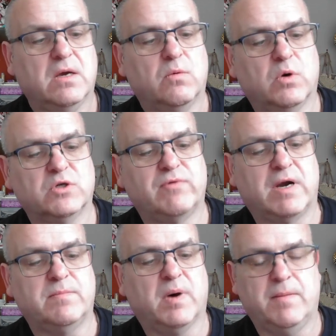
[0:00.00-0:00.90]
what's
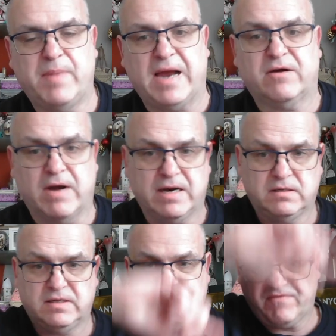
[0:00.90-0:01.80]
running by background
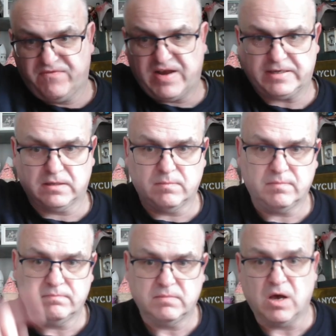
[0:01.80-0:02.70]
and then flick them
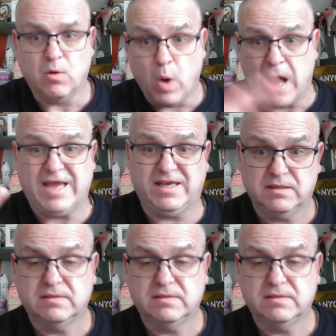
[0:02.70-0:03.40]
away.